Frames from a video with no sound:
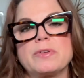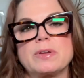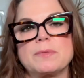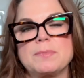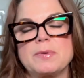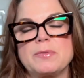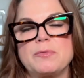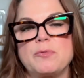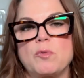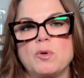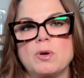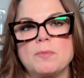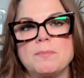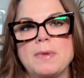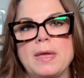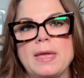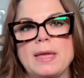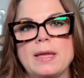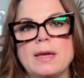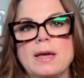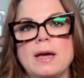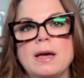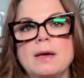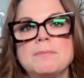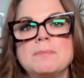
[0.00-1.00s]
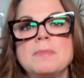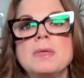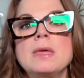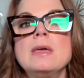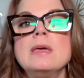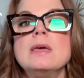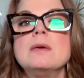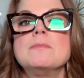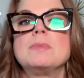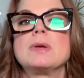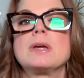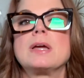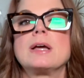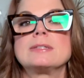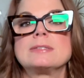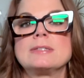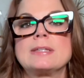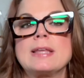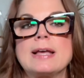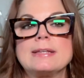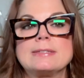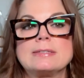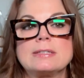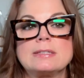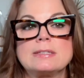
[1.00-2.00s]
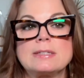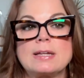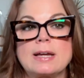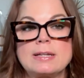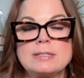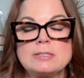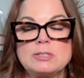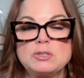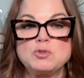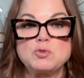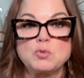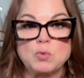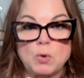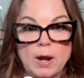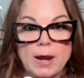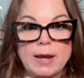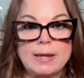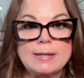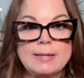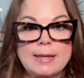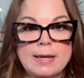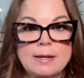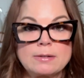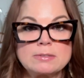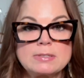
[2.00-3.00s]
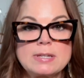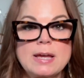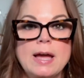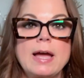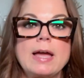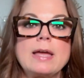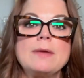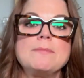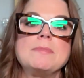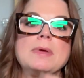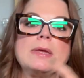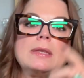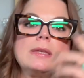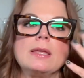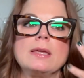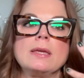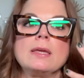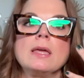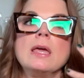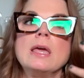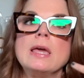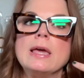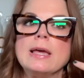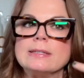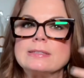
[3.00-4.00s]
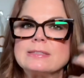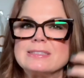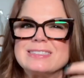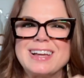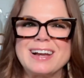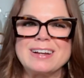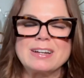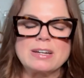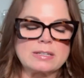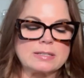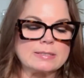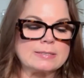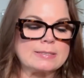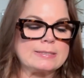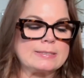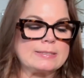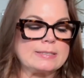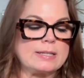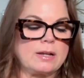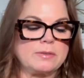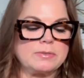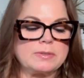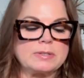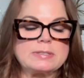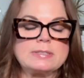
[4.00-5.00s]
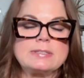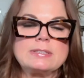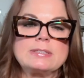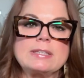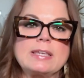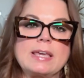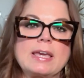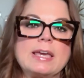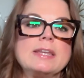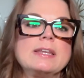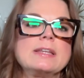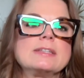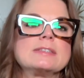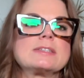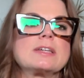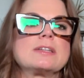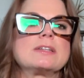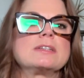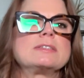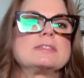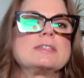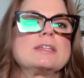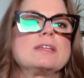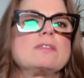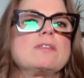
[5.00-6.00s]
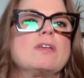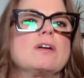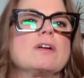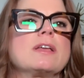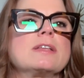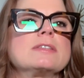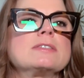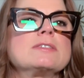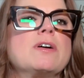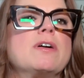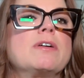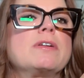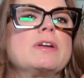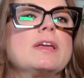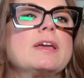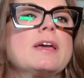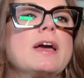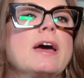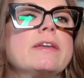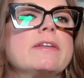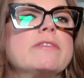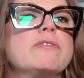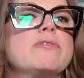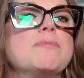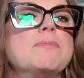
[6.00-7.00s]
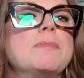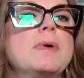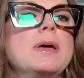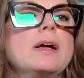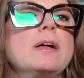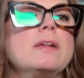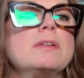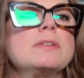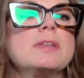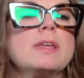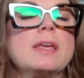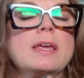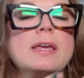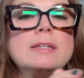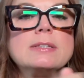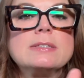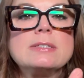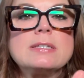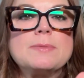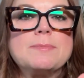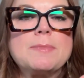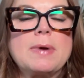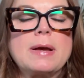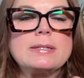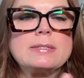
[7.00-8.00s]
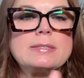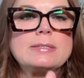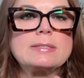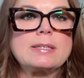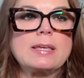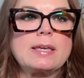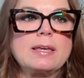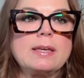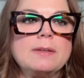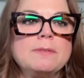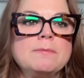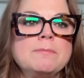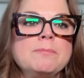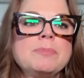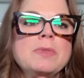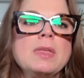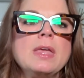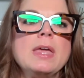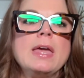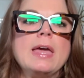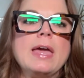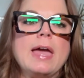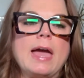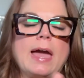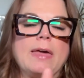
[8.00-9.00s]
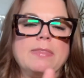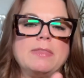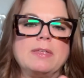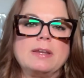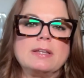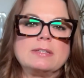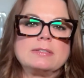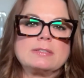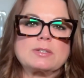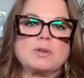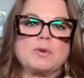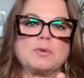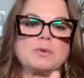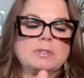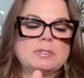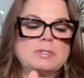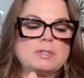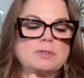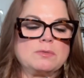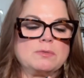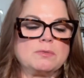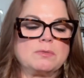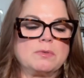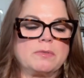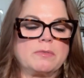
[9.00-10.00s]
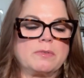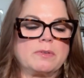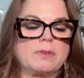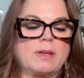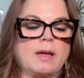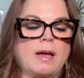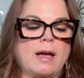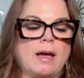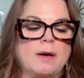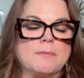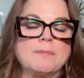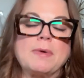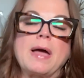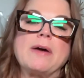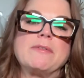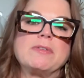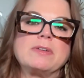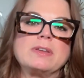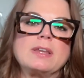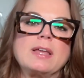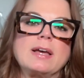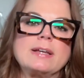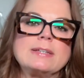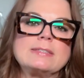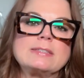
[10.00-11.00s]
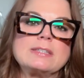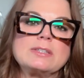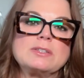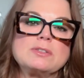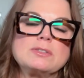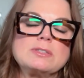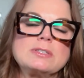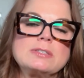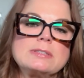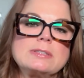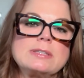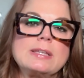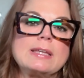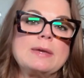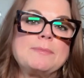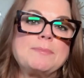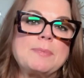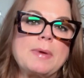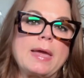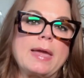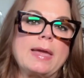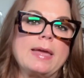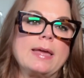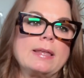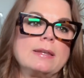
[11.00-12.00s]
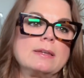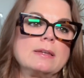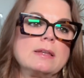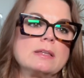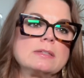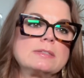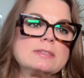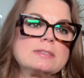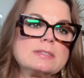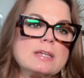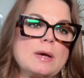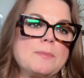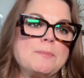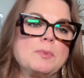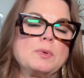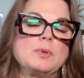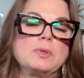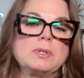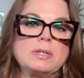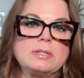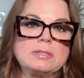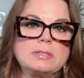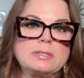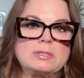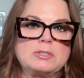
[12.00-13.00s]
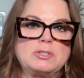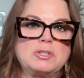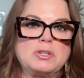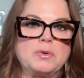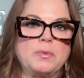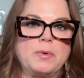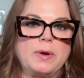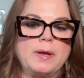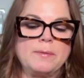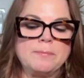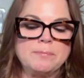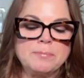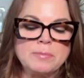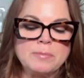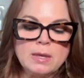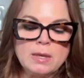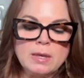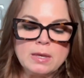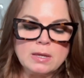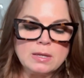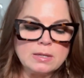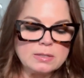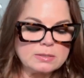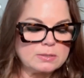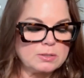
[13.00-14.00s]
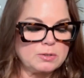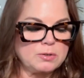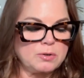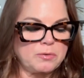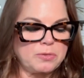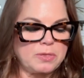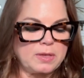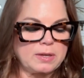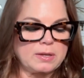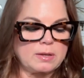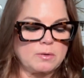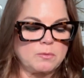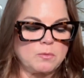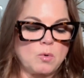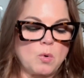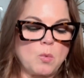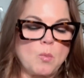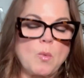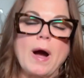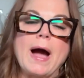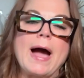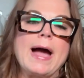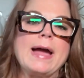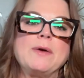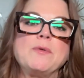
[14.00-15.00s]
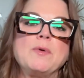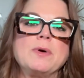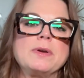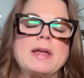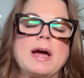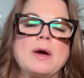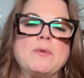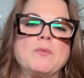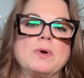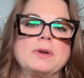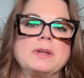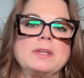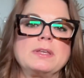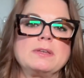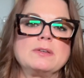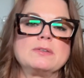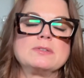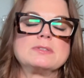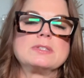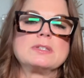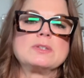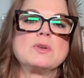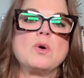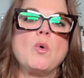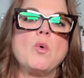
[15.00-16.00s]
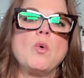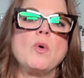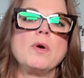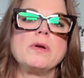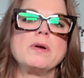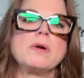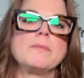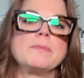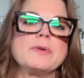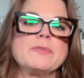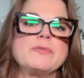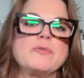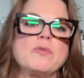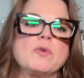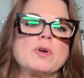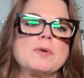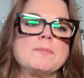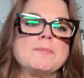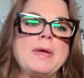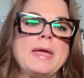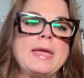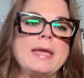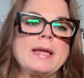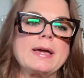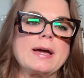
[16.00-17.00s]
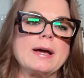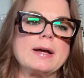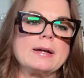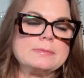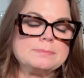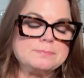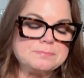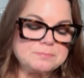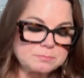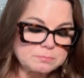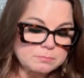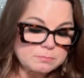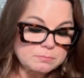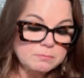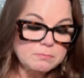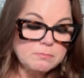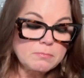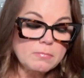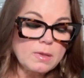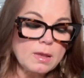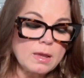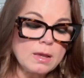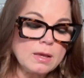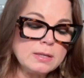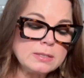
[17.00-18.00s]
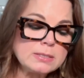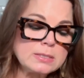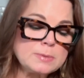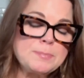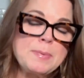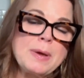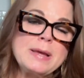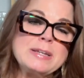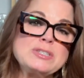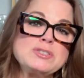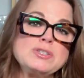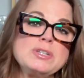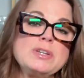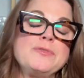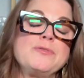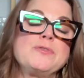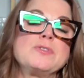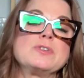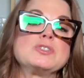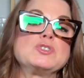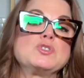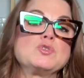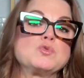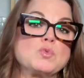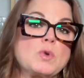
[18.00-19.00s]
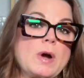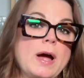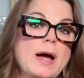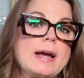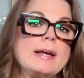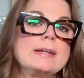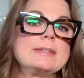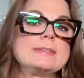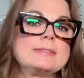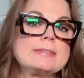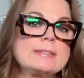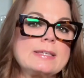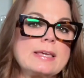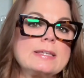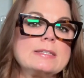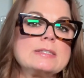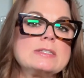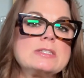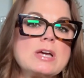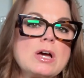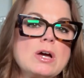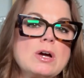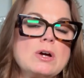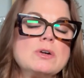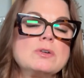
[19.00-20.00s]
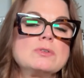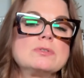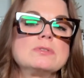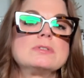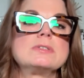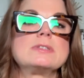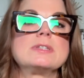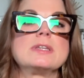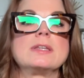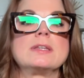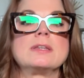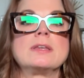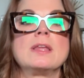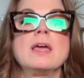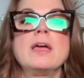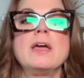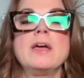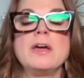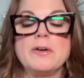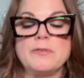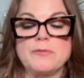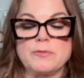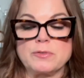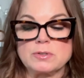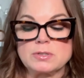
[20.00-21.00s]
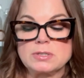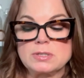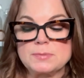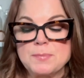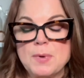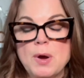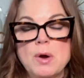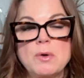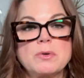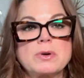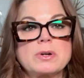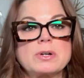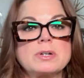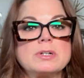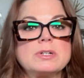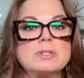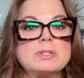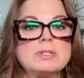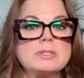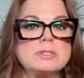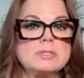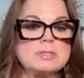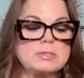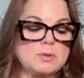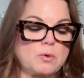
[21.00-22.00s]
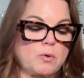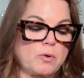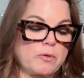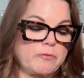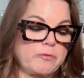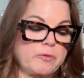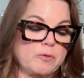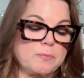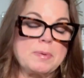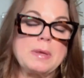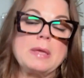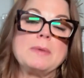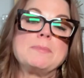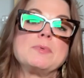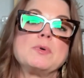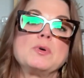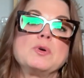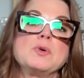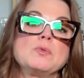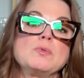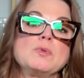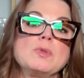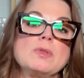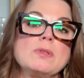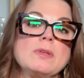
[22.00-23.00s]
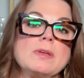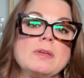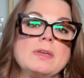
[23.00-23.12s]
before makeup because it has a nice dry down time, meaning it's not going to sit on the skin. It's going to see, look, it's already kind of meld into my skin, and then it's going to have a nice little slip and suppleness to it. So you're thinking, well, why would I want to use an oil before makeup? Especially for dry skin tones and for smokers or for people who,